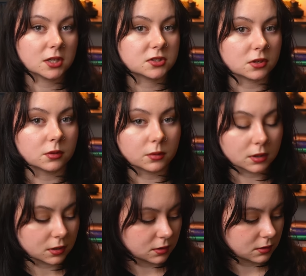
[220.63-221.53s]
So
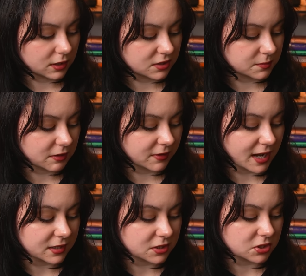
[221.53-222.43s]
here's me
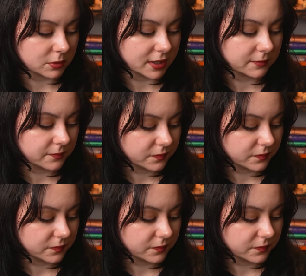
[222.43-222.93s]
reacting to it.